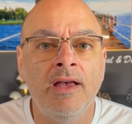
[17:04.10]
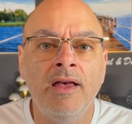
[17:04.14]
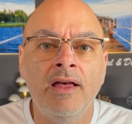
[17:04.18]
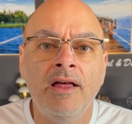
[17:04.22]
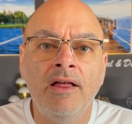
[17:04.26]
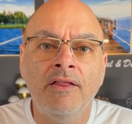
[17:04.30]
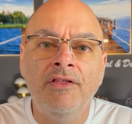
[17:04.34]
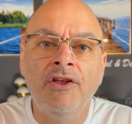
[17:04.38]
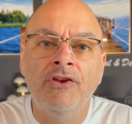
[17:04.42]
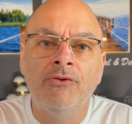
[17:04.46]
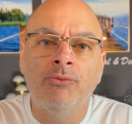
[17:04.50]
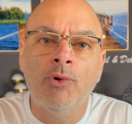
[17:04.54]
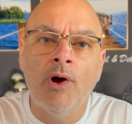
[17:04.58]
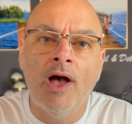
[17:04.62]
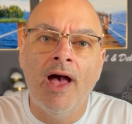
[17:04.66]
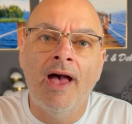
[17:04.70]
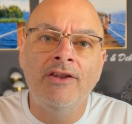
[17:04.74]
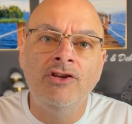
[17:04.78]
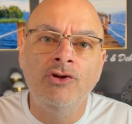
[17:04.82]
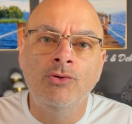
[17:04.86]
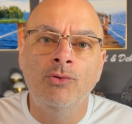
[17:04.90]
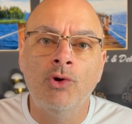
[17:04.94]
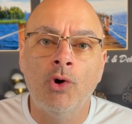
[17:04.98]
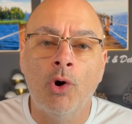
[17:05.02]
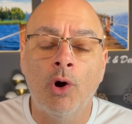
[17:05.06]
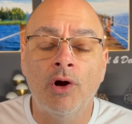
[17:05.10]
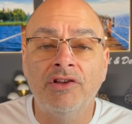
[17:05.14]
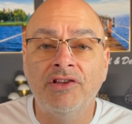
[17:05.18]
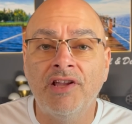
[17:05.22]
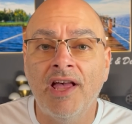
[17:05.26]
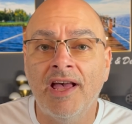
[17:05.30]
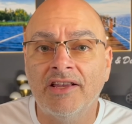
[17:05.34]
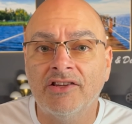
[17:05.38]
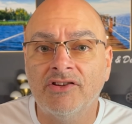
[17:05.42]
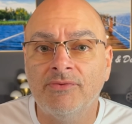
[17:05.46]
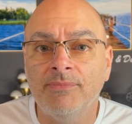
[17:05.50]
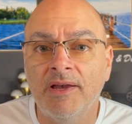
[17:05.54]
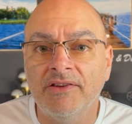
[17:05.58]
This will add you to our
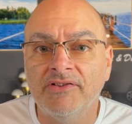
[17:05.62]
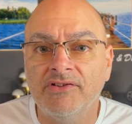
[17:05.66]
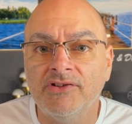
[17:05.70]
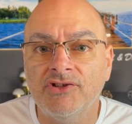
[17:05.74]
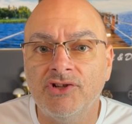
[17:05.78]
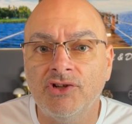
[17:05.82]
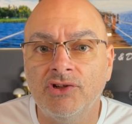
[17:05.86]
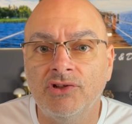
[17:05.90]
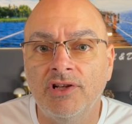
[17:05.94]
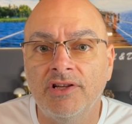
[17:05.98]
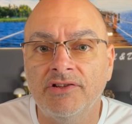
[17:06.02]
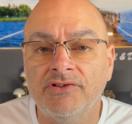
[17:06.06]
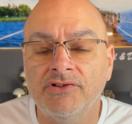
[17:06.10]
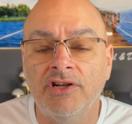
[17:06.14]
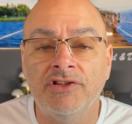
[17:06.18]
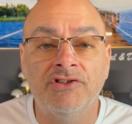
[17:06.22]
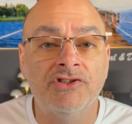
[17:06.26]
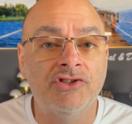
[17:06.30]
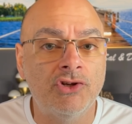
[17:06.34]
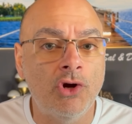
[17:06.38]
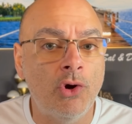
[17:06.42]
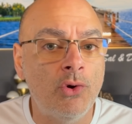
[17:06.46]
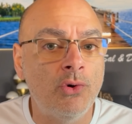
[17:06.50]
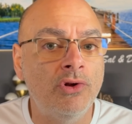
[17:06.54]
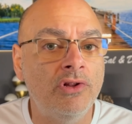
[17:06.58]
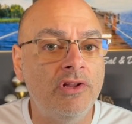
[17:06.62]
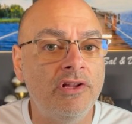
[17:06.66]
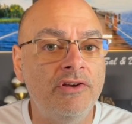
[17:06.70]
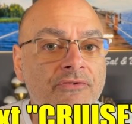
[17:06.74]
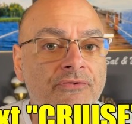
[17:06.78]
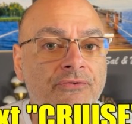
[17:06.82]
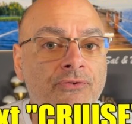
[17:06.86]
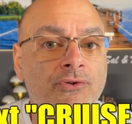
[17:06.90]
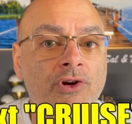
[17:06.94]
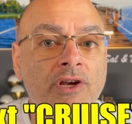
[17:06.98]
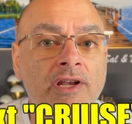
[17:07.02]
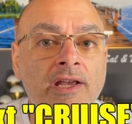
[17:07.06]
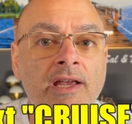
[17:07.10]
text messaging list. It's totally
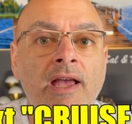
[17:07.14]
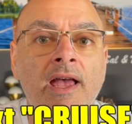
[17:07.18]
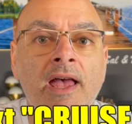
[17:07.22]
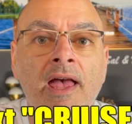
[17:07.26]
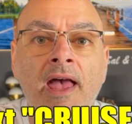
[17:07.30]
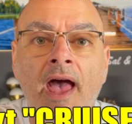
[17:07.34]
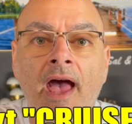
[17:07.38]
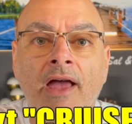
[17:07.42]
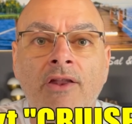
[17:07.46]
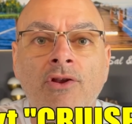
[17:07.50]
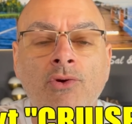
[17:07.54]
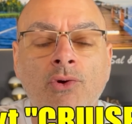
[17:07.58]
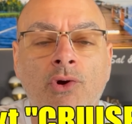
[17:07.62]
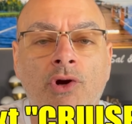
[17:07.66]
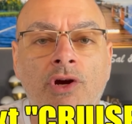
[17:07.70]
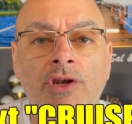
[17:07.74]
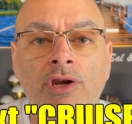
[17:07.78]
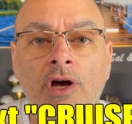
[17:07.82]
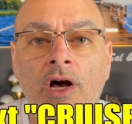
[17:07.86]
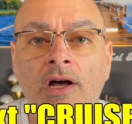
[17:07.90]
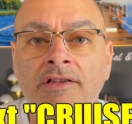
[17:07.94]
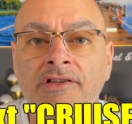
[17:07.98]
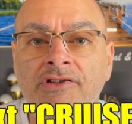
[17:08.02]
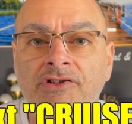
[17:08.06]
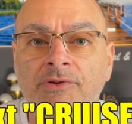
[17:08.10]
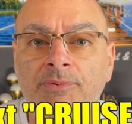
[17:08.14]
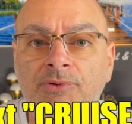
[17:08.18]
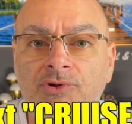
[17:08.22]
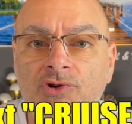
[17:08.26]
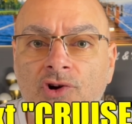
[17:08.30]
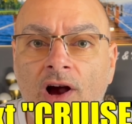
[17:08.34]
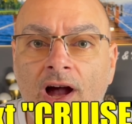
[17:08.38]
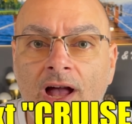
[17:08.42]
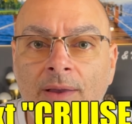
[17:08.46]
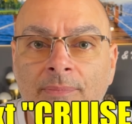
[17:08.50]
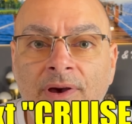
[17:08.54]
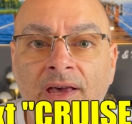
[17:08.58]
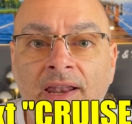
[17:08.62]
free and you can
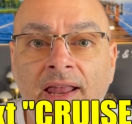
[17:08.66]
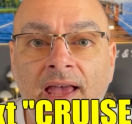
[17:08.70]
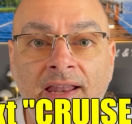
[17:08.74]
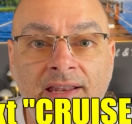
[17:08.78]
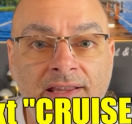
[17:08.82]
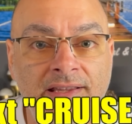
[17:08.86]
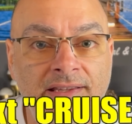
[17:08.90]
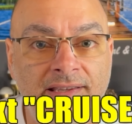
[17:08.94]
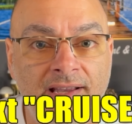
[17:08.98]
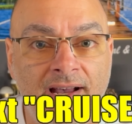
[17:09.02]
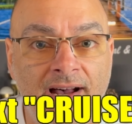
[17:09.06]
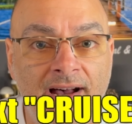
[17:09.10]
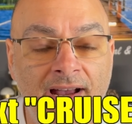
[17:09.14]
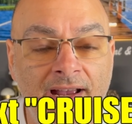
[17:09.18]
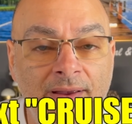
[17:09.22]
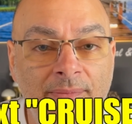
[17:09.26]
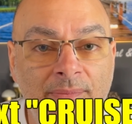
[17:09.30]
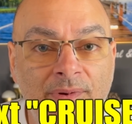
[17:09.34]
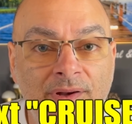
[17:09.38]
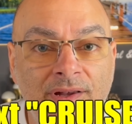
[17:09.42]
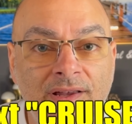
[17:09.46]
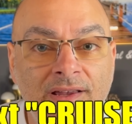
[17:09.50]
unsubscribe at any time.